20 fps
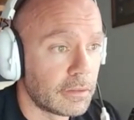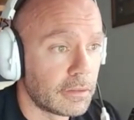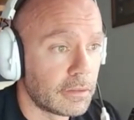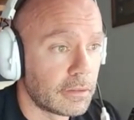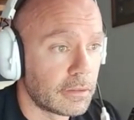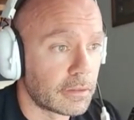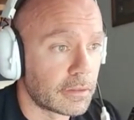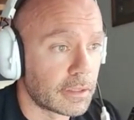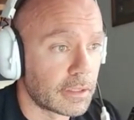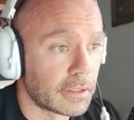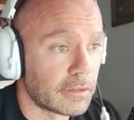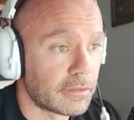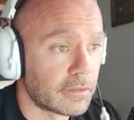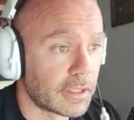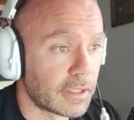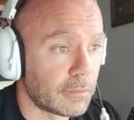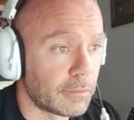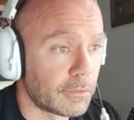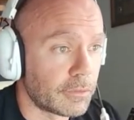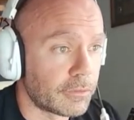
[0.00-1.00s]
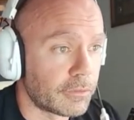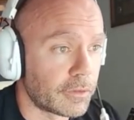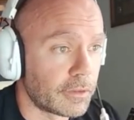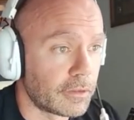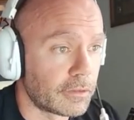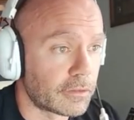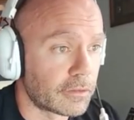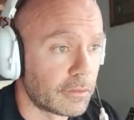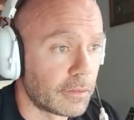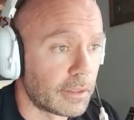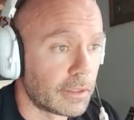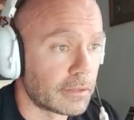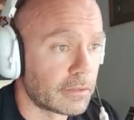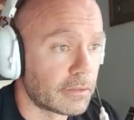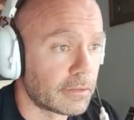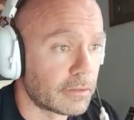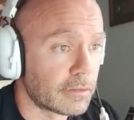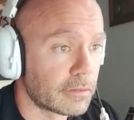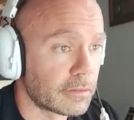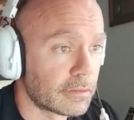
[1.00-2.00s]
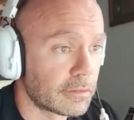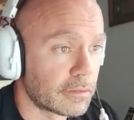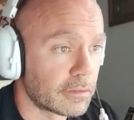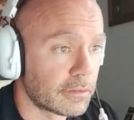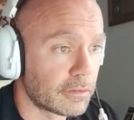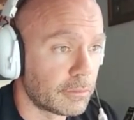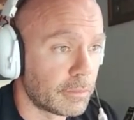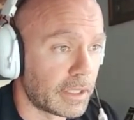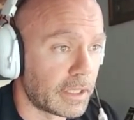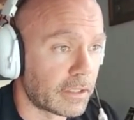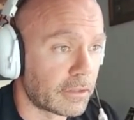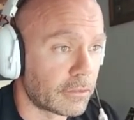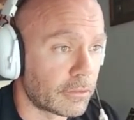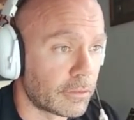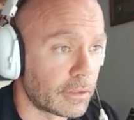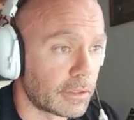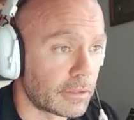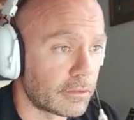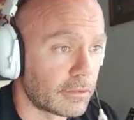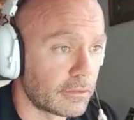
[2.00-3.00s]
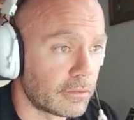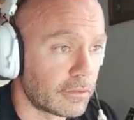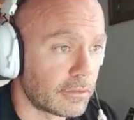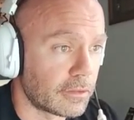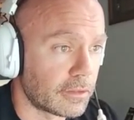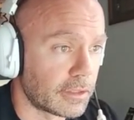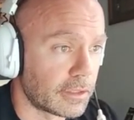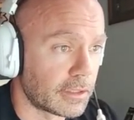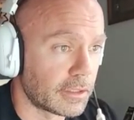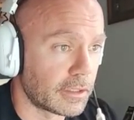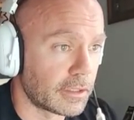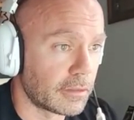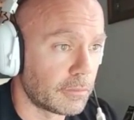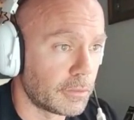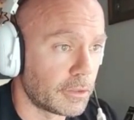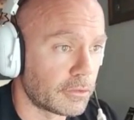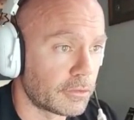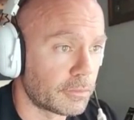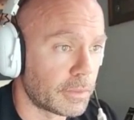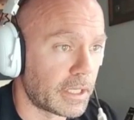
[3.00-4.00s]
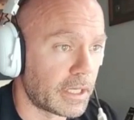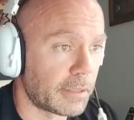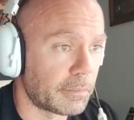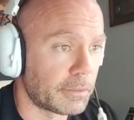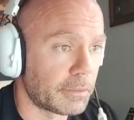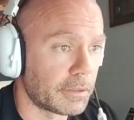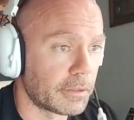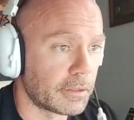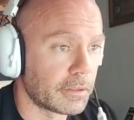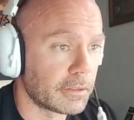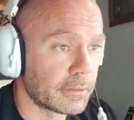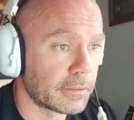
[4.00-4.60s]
Okay, same with front squats, because back squats is clearly the most popular,